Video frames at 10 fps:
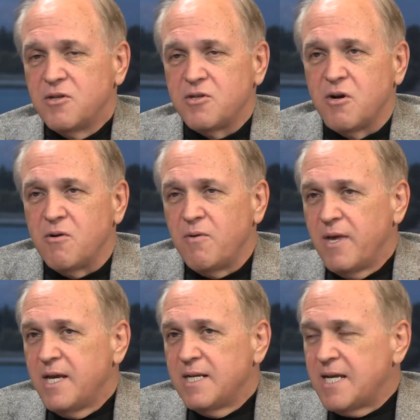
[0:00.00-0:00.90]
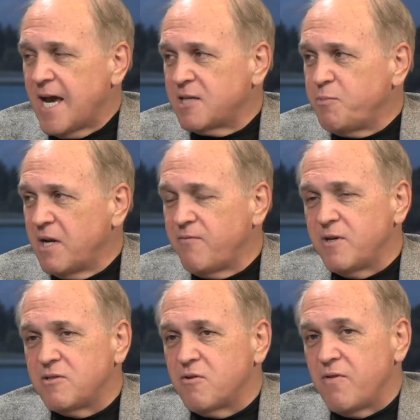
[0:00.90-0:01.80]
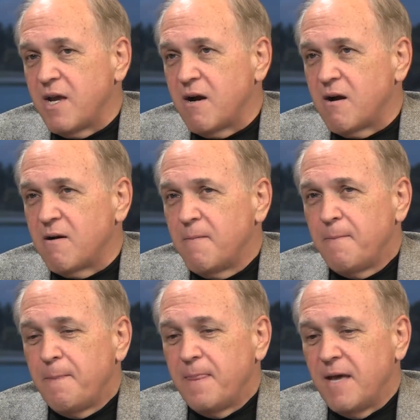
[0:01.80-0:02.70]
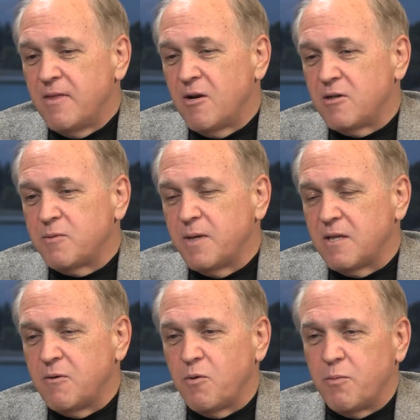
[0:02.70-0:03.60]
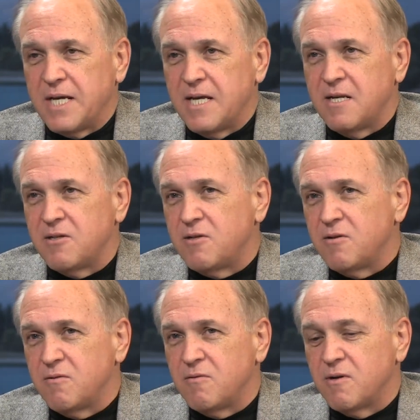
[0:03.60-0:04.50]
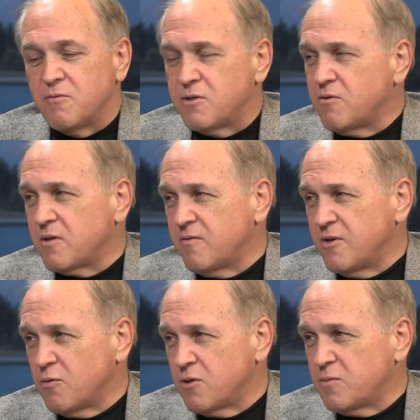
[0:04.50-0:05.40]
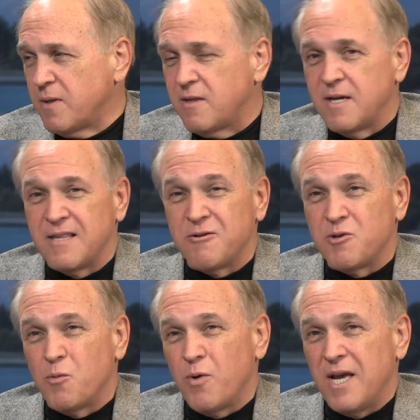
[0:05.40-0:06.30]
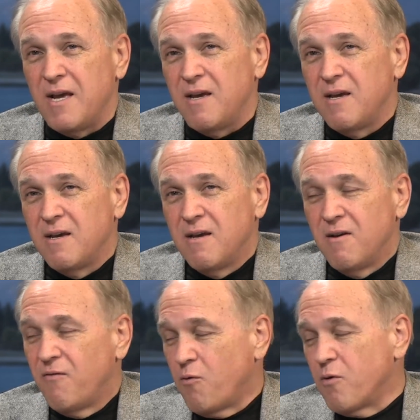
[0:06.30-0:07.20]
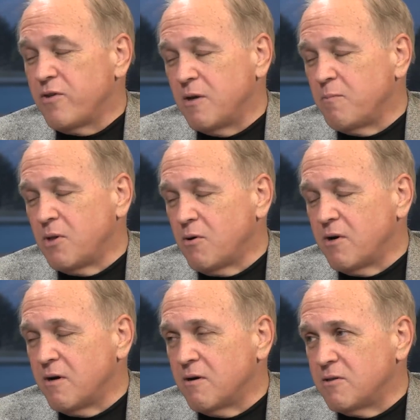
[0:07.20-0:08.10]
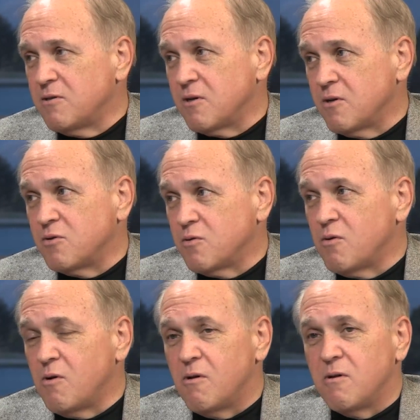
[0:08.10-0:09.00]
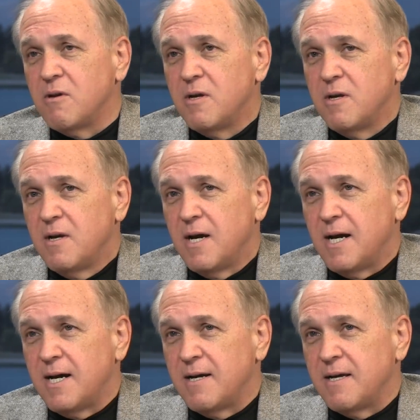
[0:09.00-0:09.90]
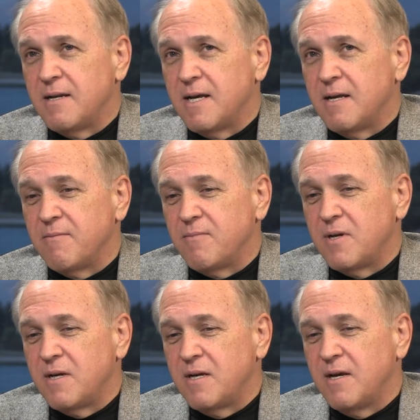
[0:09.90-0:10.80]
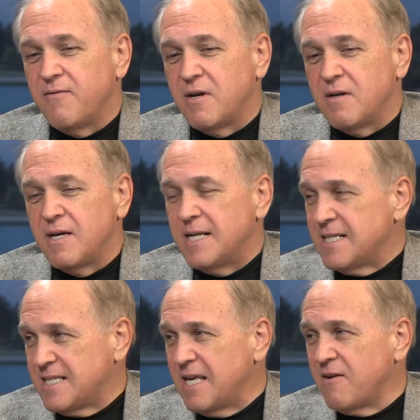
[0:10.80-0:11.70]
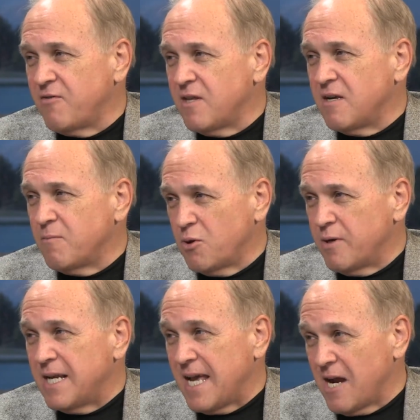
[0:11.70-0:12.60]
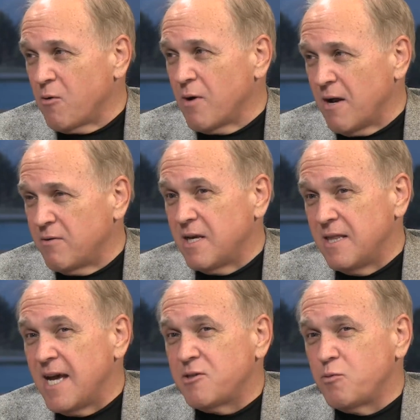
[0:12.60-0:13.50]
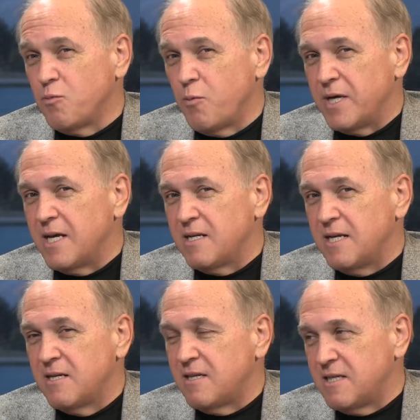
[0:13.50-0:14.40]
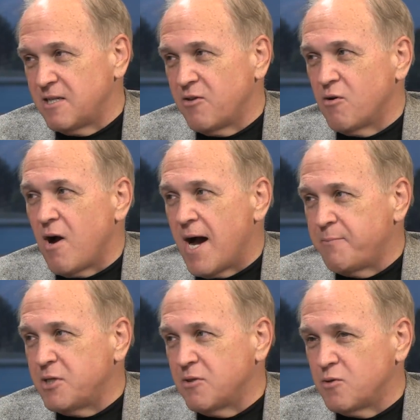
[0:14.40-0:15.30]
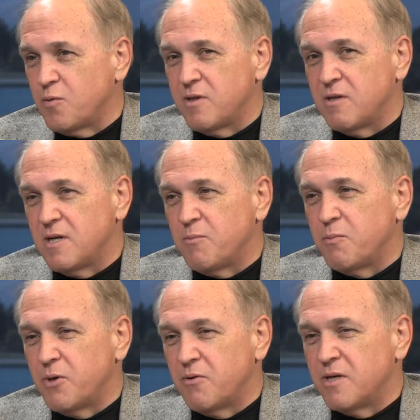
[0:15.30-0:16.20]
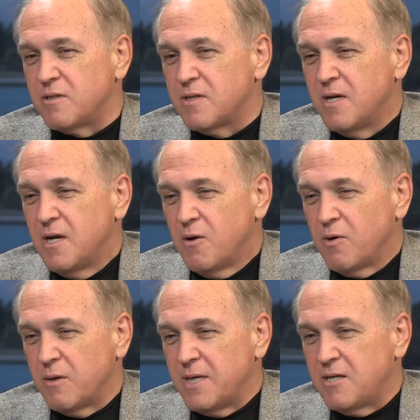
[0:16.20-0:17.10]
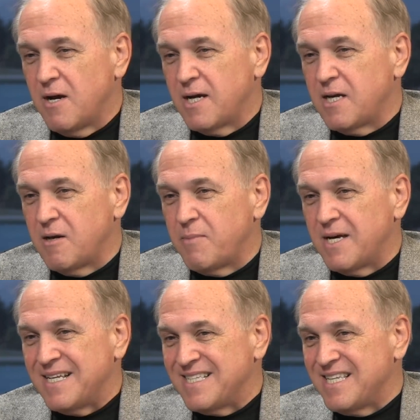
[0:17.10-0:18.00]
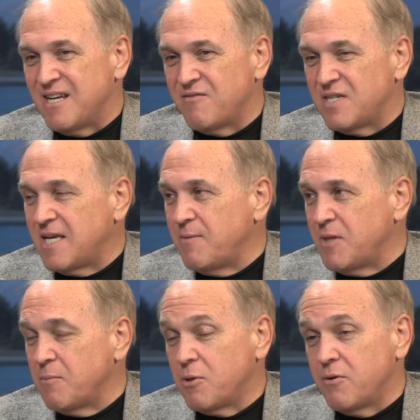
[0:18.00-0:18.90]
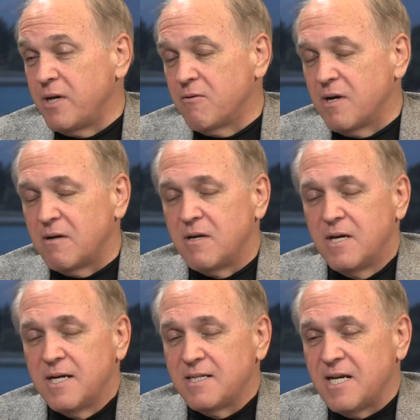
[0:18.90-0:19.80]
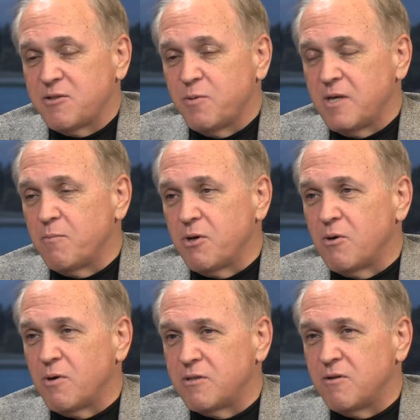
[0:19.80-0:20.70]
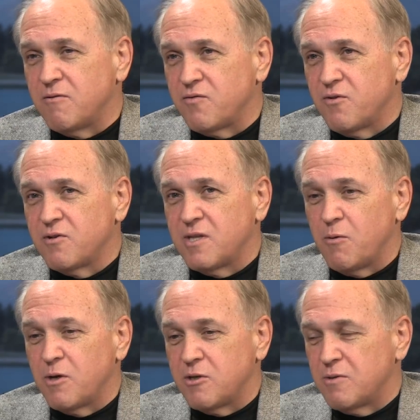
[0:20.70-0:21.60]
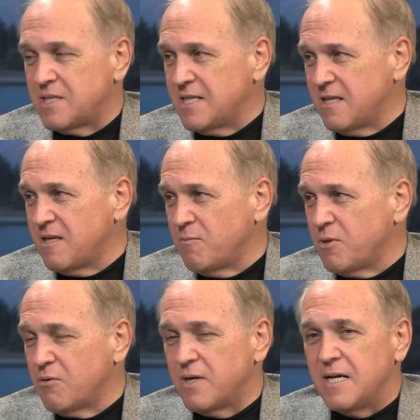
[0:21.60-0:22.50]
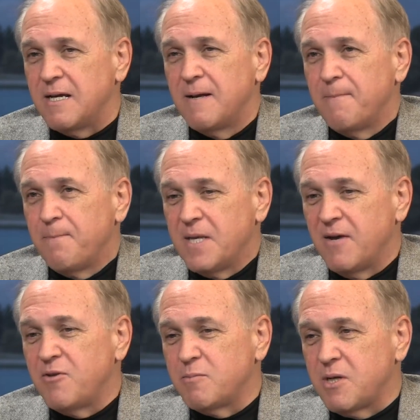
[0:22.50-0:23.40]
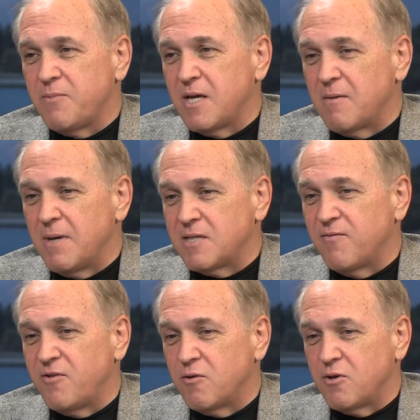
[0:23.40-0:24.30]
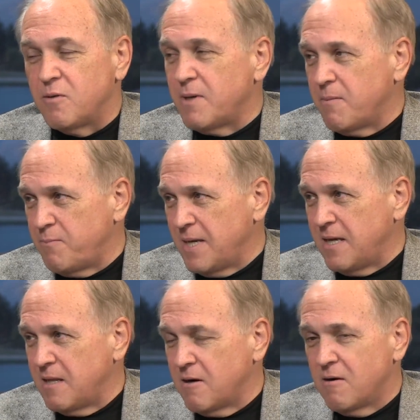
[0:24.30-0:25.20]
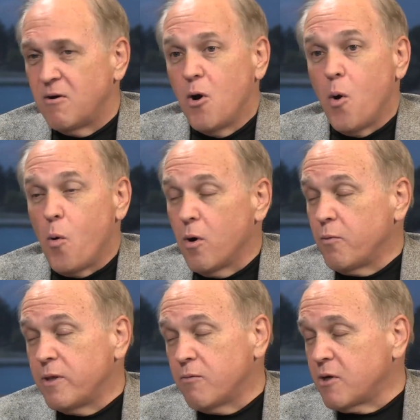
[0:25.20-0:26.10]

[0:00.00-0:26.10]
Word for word: So tax benefits are there, and then ultimately when we get into a restrictive endorsement thing, there's a way for the employer to control uh, and, and give a, an incentive for the employee to hang around. Mm -hmm. And that's when we get into these other options with the double bonus, we're going to be talking about incentives to keep the employee mm -hmm. around. Because that's what the employer wants to do is first they want to incent the employee, give them something that makes them feel good about being there or when they're